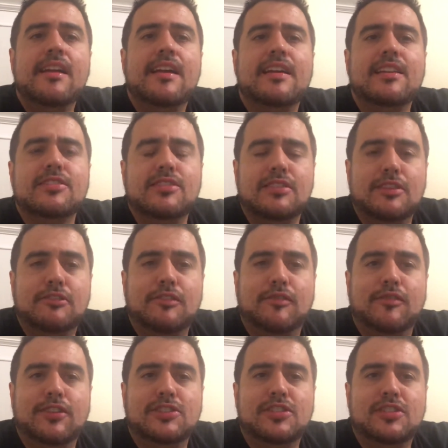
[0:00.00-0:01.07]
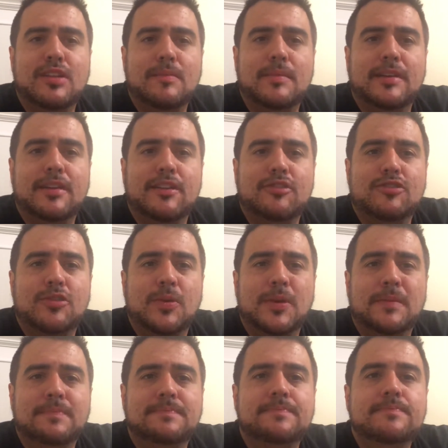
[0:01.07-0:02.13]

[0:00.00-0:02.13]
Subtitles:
it has like that refreshing lemon kick to it.